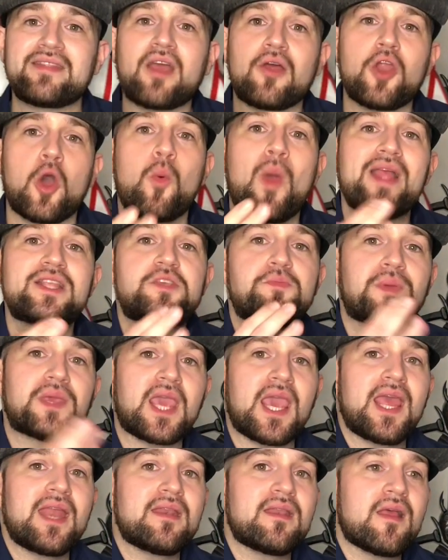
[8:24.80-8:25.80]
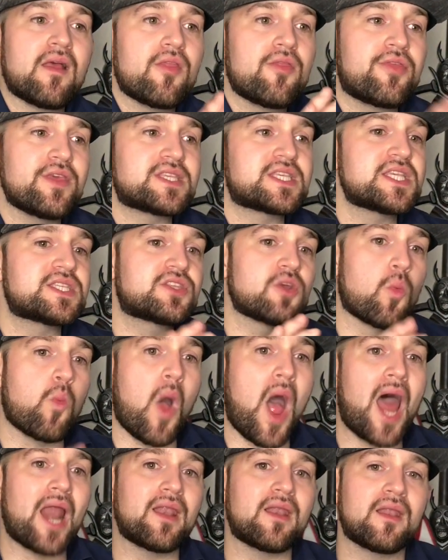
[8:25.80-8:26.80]
don't know where to begin. This is the
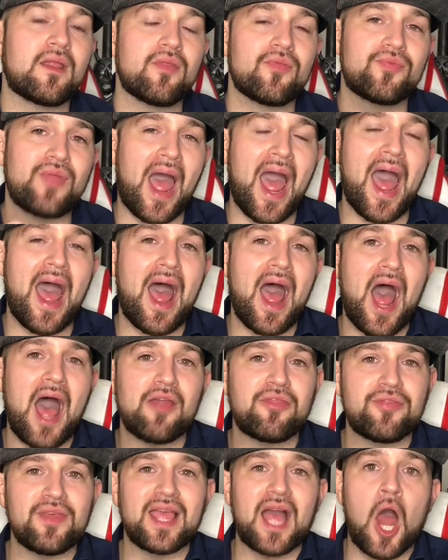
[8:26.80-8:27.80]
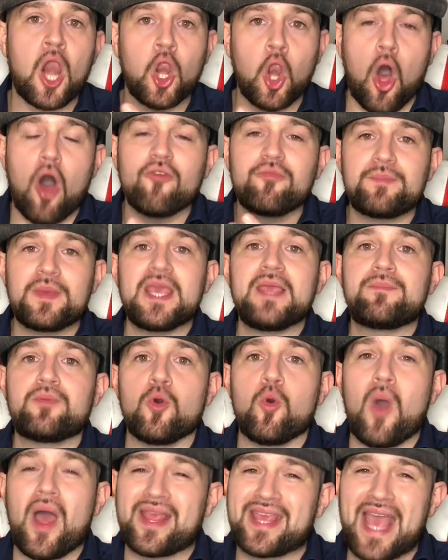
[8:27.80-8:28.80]
one that I think a lot of
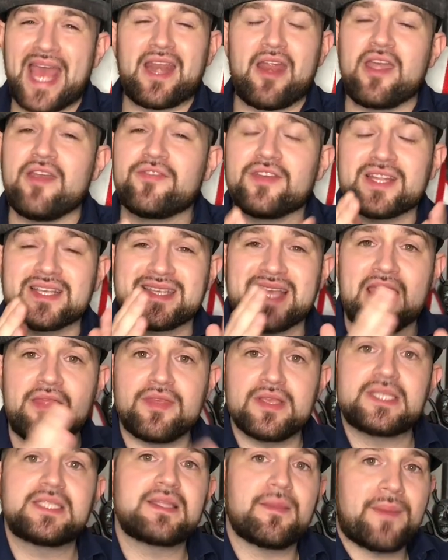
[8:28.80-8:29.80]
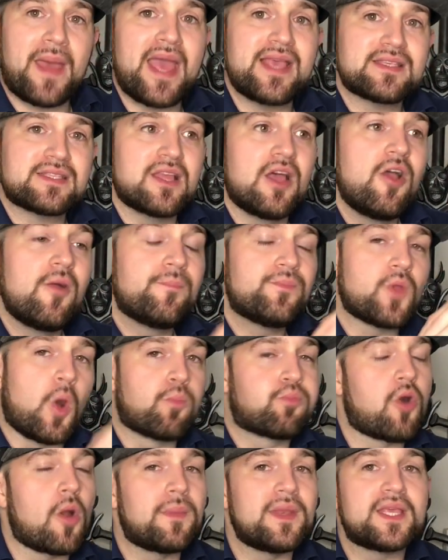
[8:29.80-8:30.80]
people, again, are either going to say this is the best or
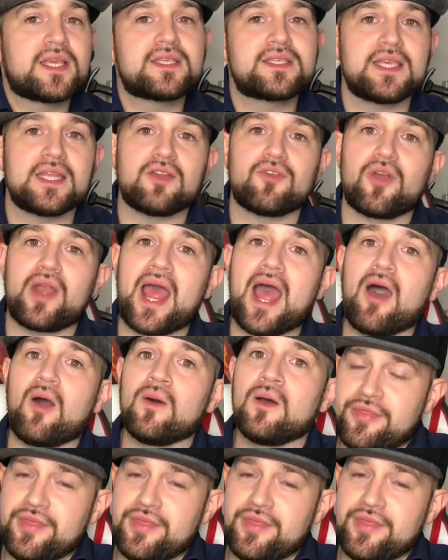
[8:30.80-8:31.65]
probably Casino Royale.